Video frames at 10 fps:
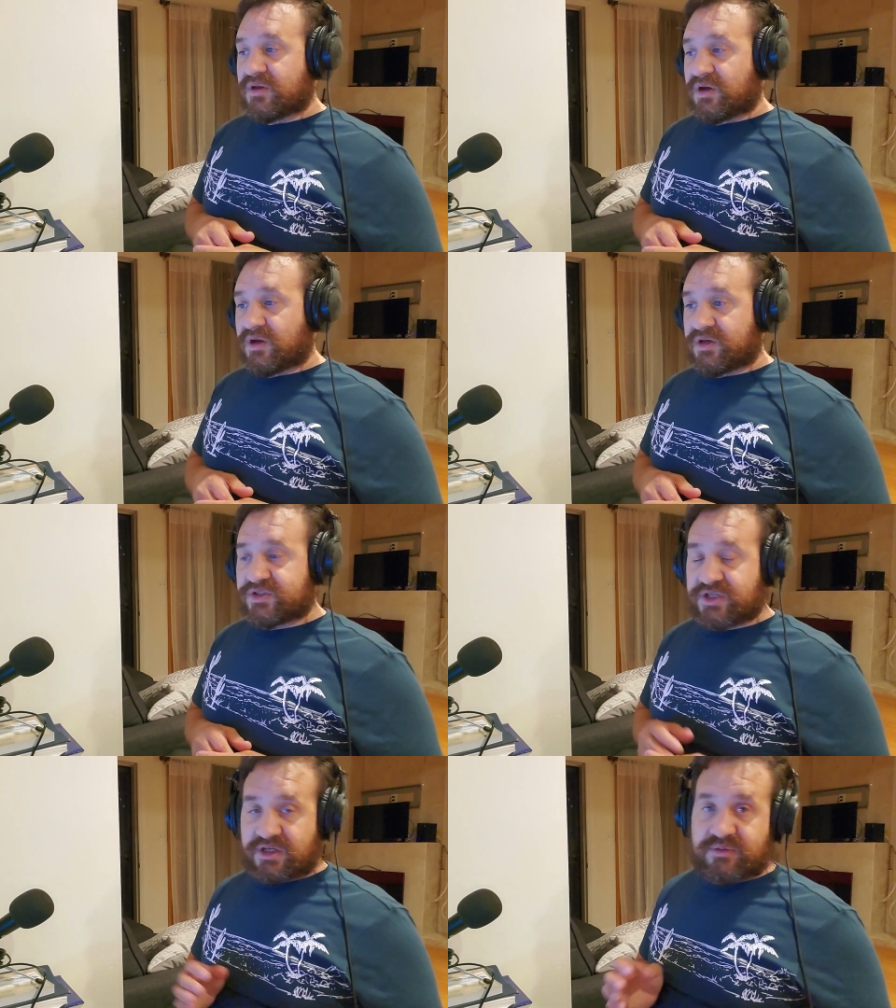
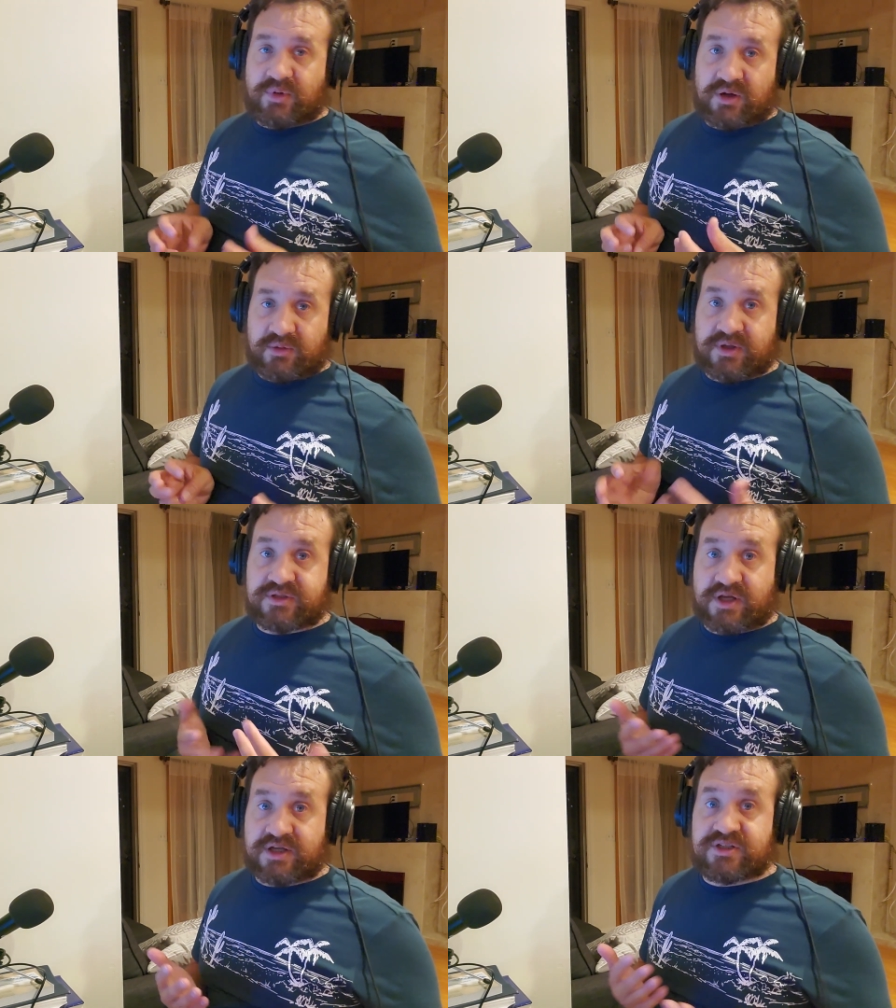Xingyi Bagua and
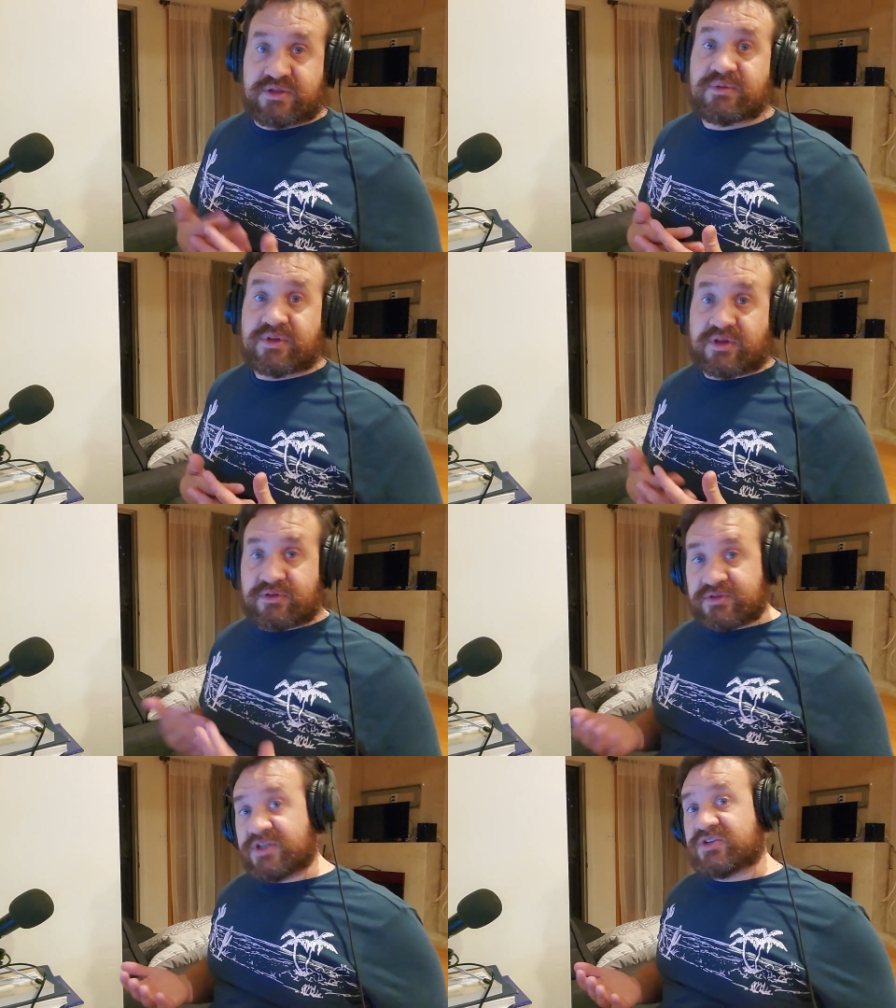Tai Chi with other
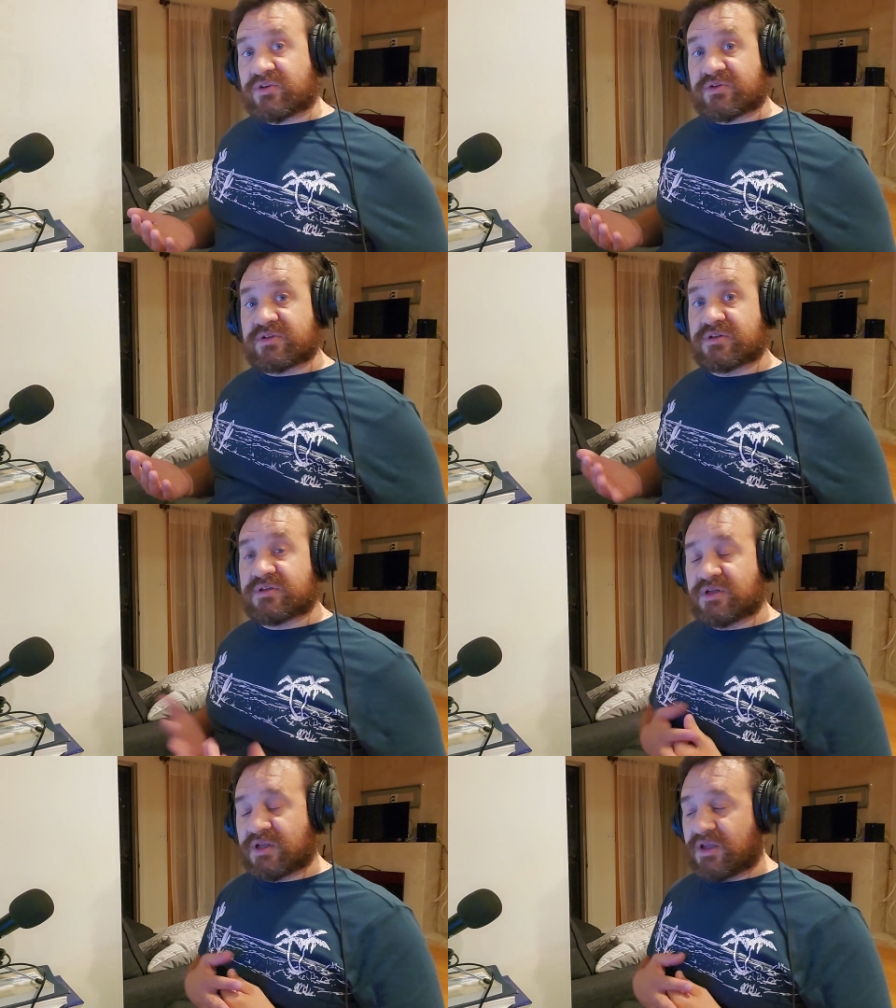teachers,
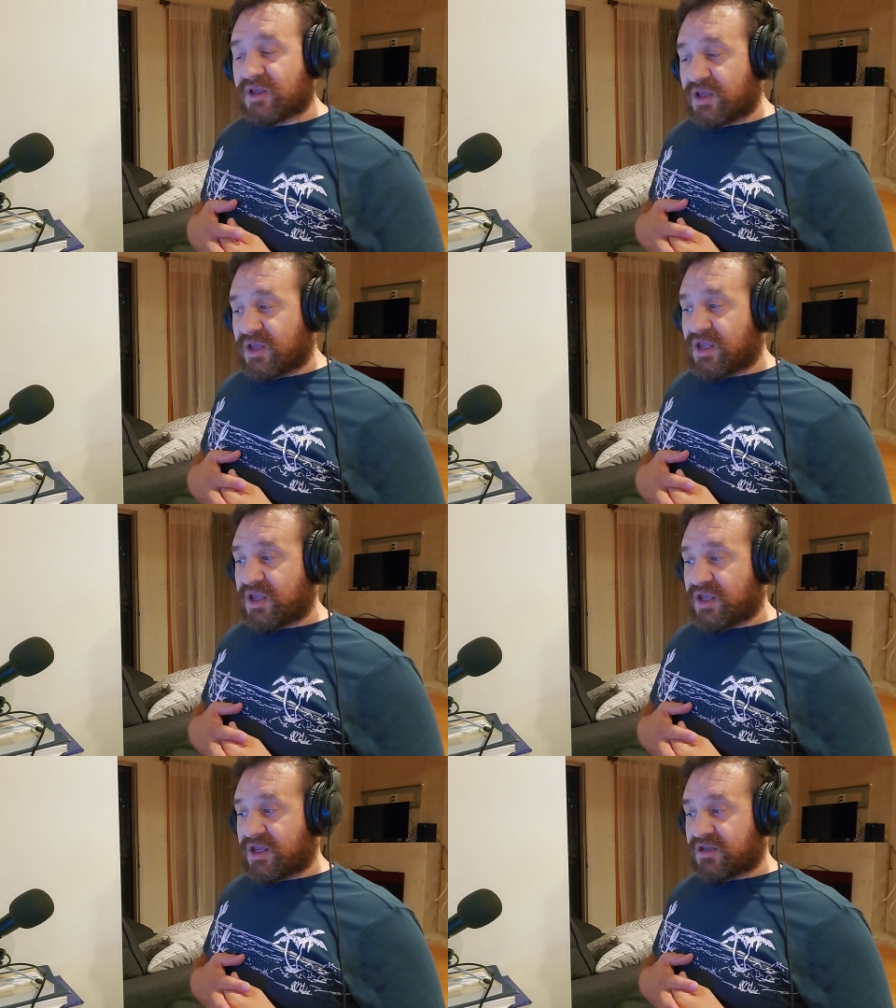
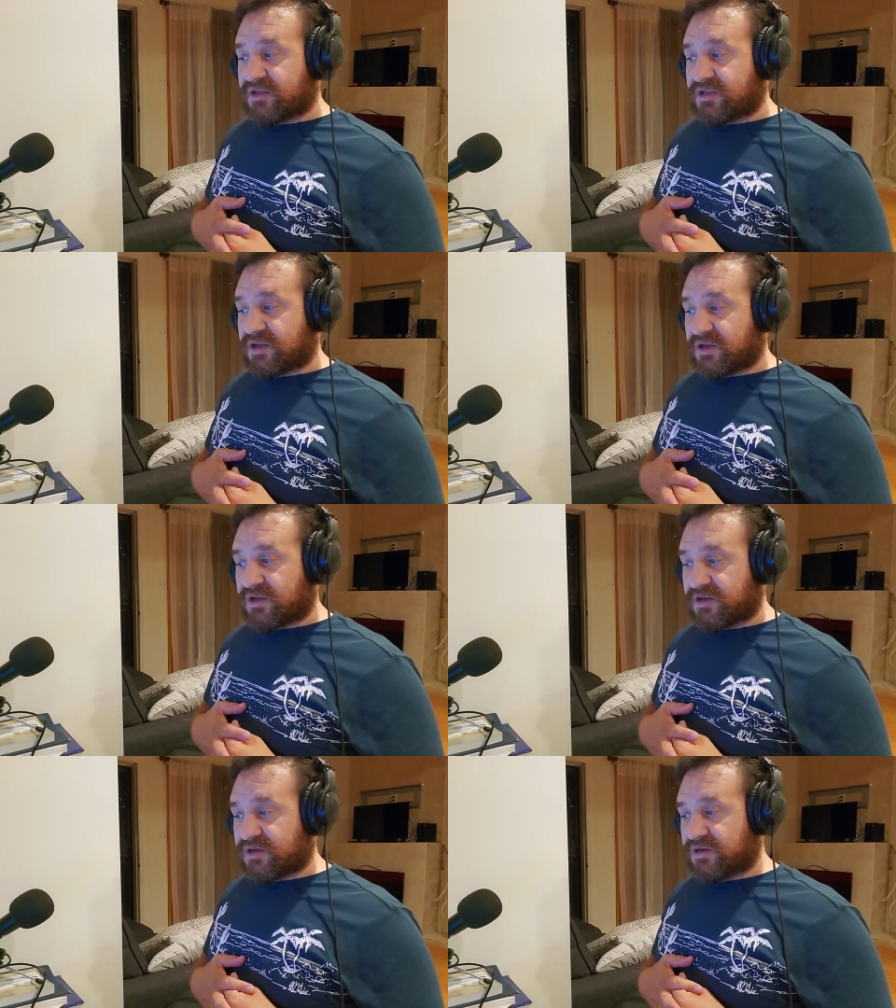and
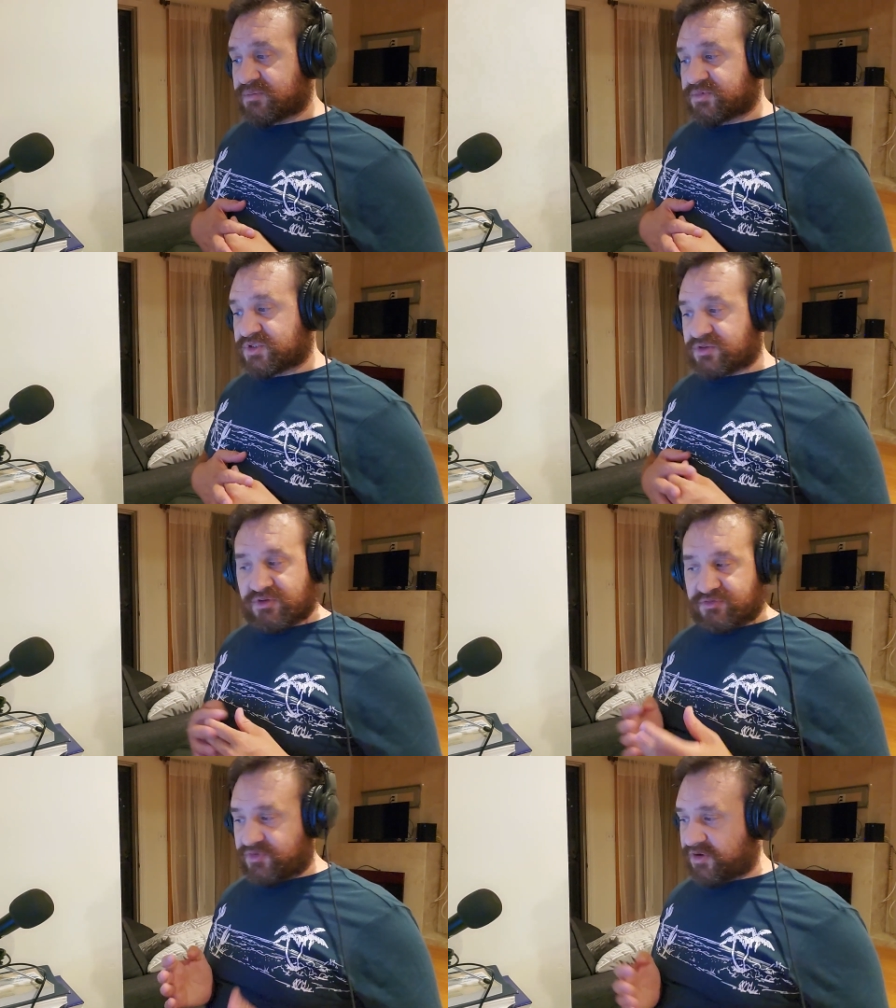just
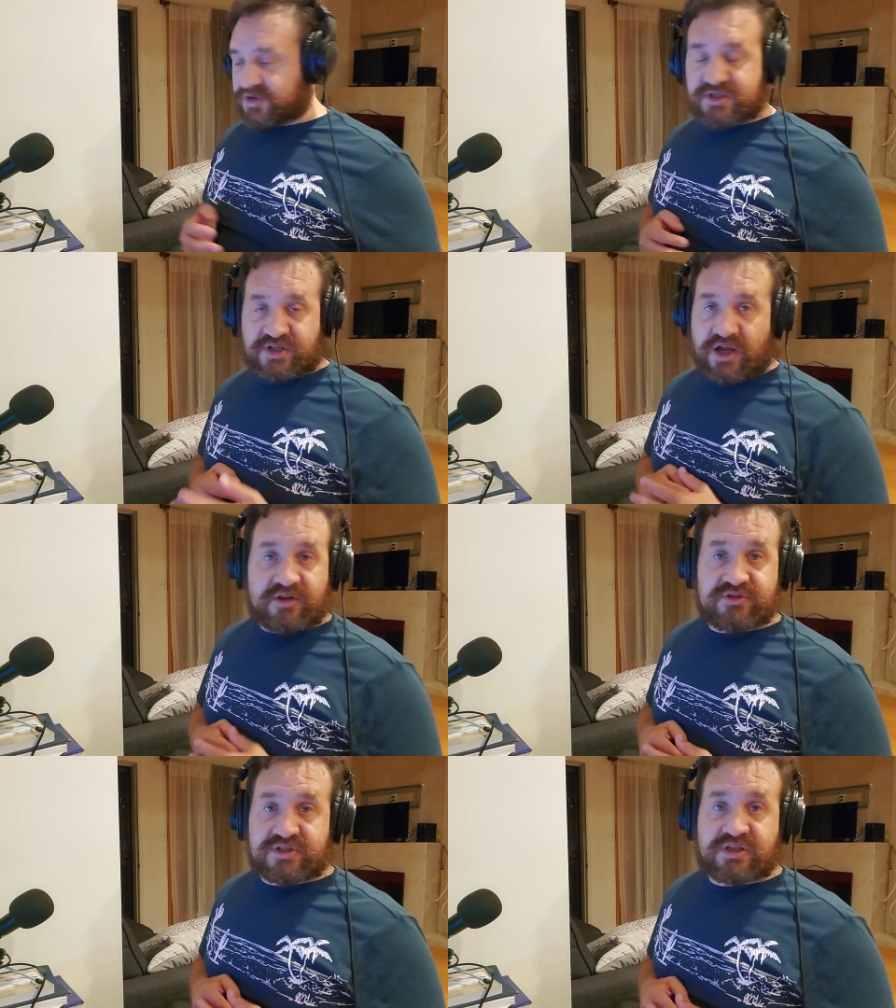various
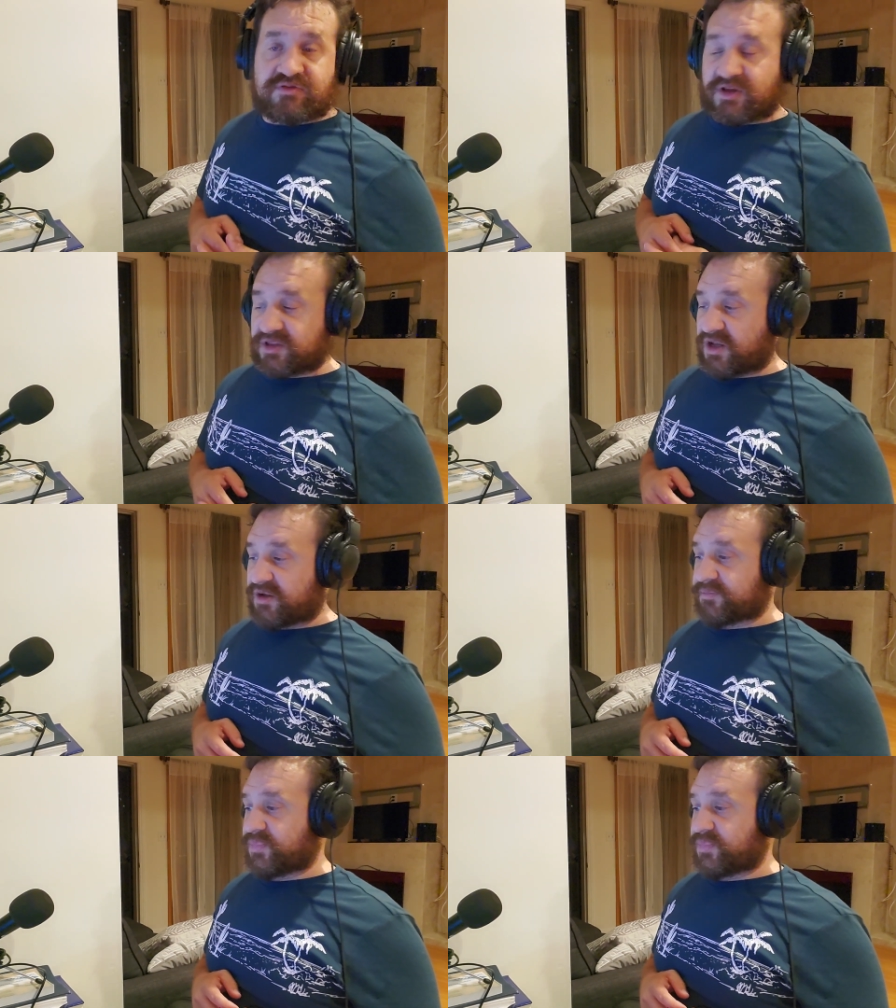styles and stuff like that.